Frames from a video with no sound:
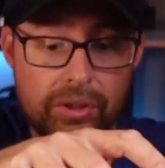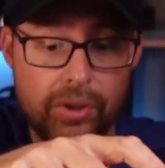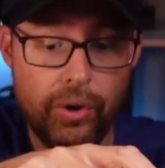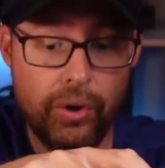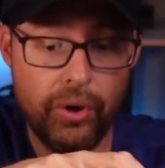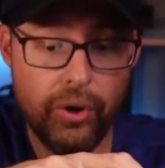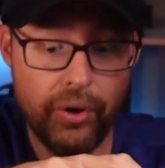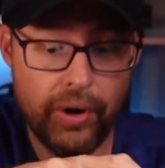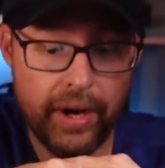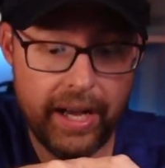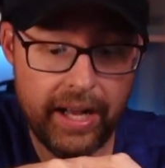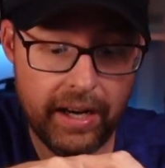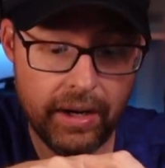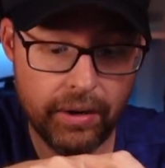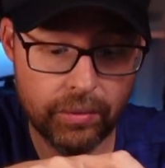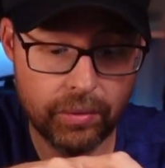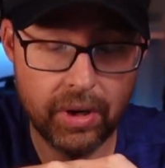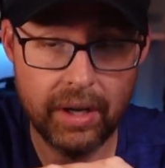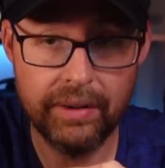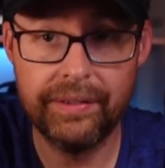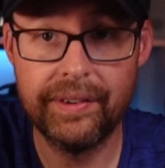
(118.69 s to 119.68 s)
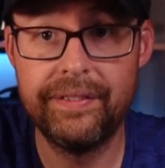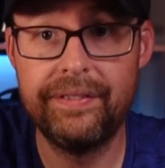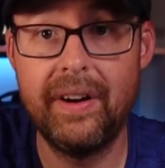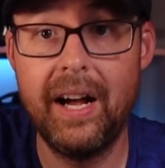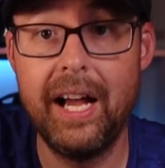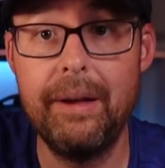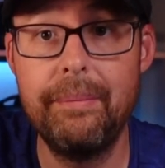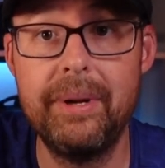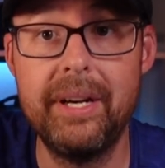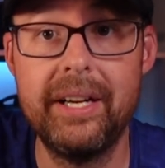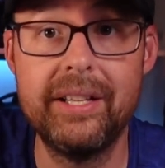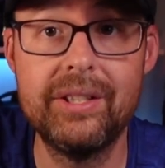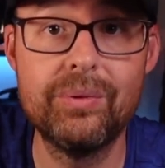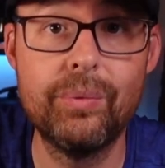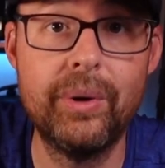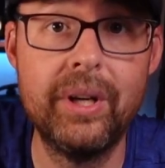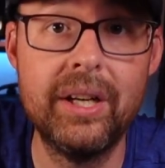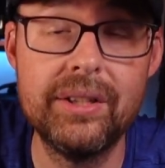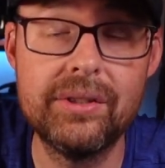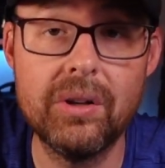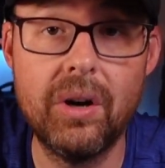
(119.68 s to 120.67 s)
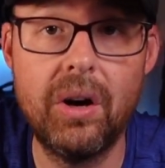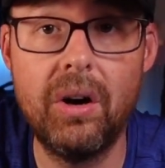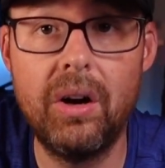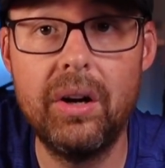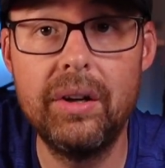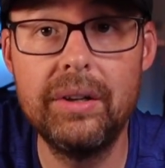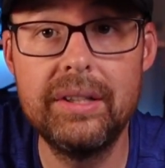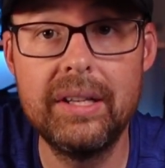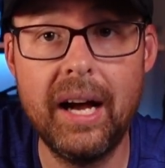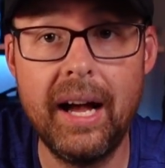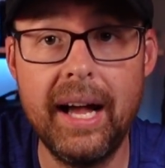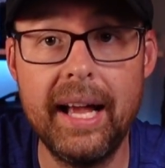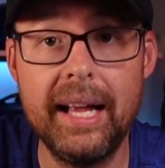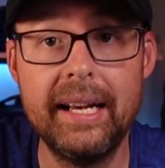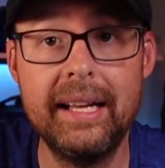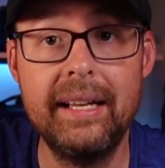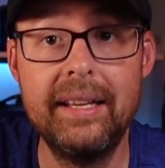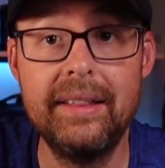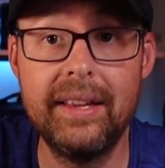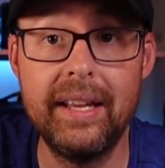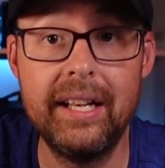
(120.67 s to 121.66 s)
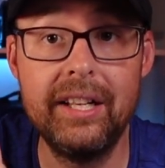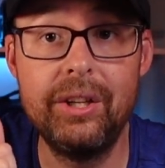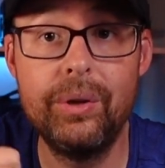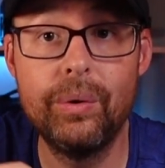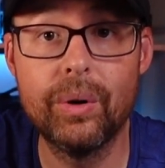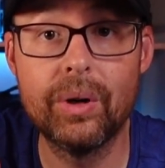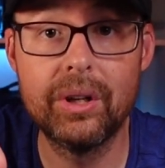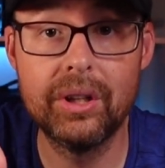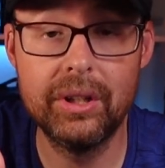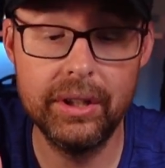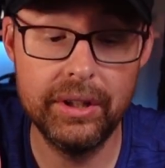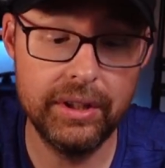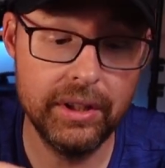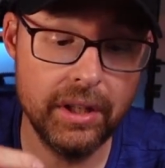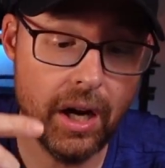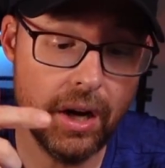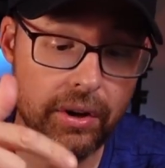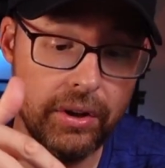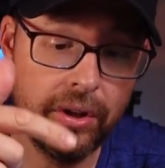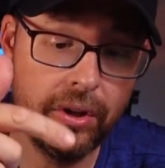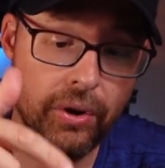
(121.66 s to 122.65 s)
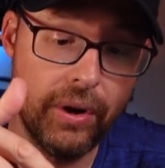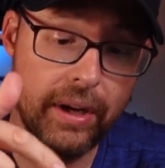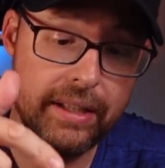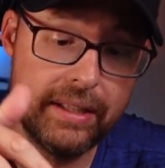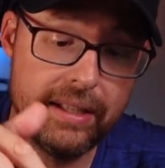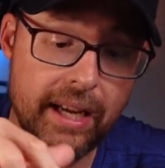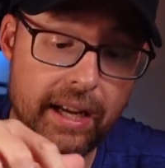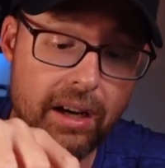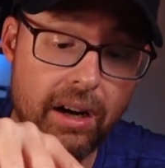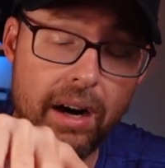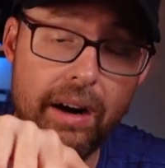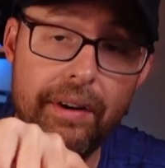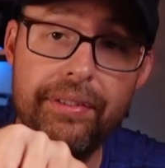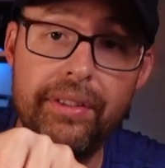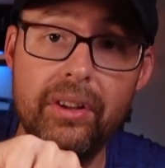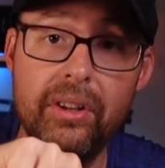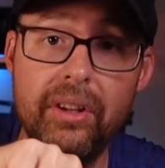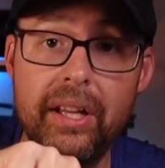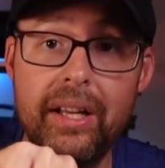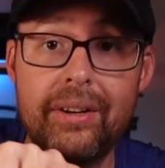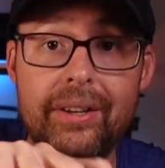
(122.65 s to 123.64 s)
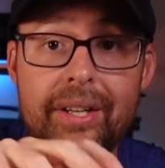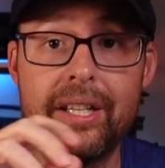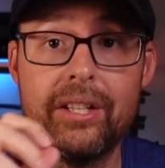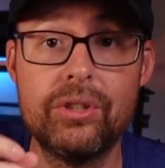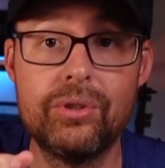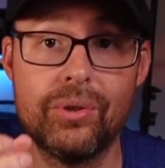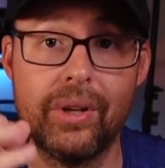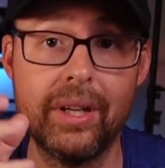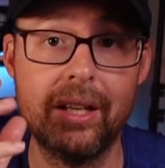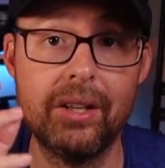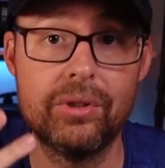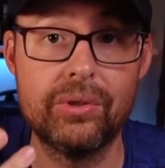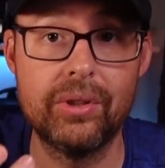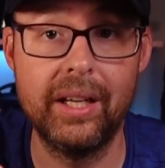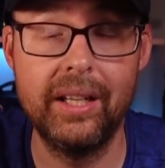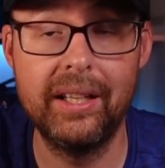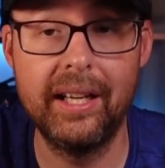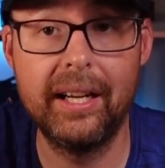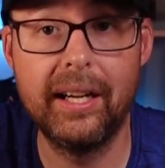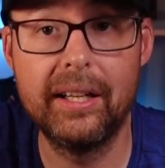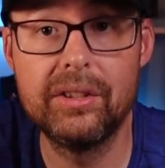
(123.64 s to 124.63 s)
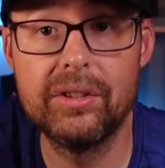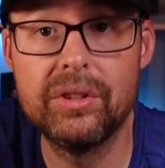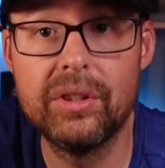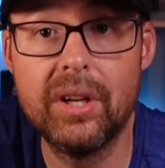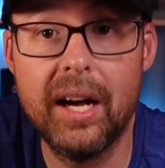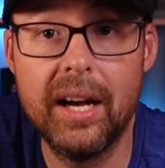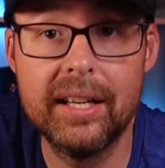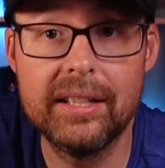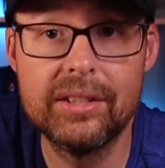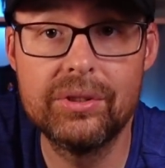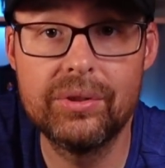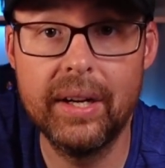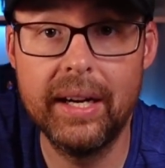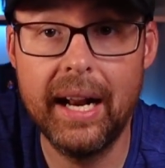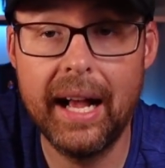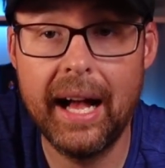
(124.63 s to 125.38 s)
going to go ahead and run for 5 minutes. When it's all done, then you are good to go. You can go ahead and take off the lid or here, drink straight